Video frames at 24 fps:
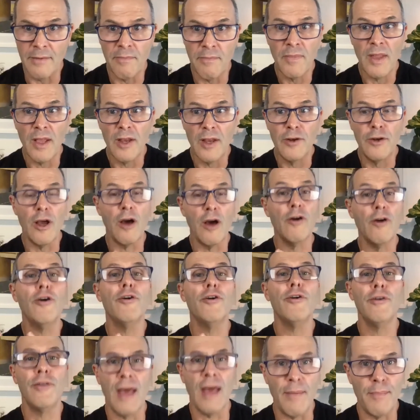know who
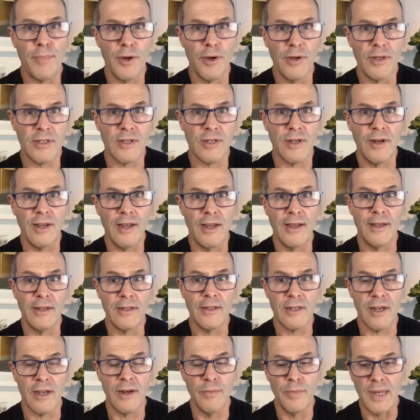that person is,
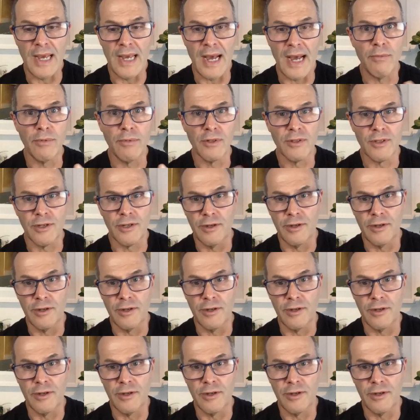and be able to